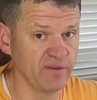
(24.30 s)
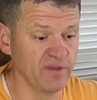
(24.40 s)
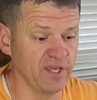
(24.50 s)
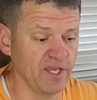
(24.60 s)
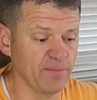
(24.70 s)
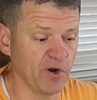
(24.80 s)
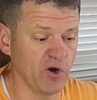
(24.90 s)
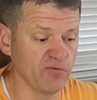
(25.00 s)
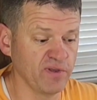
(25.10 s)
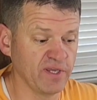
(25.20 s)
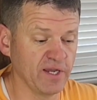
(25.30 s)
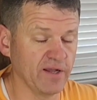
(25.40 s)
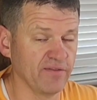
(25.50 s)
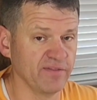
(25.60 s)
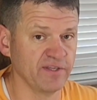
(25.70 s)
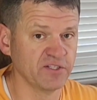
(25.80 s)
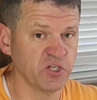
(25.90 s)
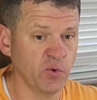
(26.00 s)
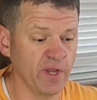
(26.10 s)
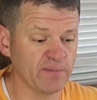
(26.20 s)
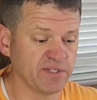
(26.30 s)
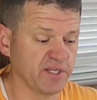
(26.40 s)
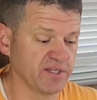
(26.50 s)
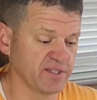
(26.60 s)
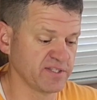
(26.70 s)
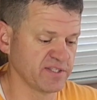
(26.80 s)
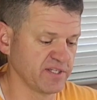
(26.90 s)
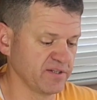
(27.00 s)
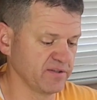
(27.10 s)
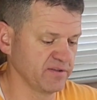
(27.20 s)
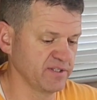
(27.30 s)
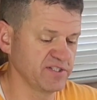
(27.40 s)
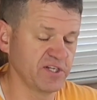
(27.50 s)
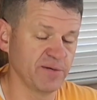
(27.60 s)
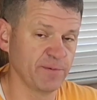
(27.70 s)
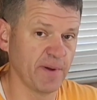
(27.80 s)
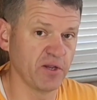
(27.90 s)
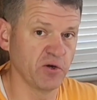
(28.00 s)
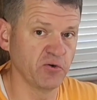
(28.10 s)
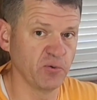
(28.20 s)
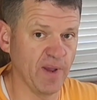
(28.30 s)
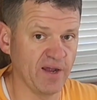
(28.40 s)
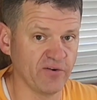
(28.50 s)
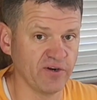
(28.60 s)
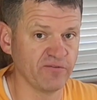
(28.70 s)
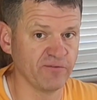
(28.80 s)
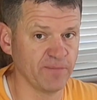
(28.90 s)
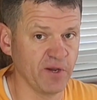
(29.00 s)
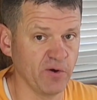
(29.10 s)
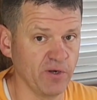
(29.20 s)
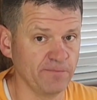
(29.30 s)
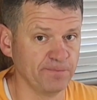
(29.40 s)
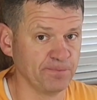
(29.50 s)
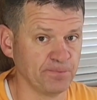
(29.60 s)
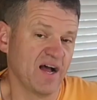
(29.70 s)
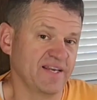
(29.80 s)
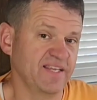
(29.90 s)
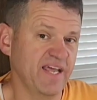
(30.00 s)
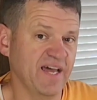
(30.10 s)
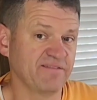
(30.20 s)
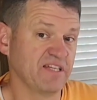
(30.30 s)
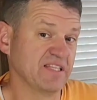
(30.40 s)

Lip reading: in my RV, there's no way I'm selling this thing. This is going to be my go-to battery from now on. I did have the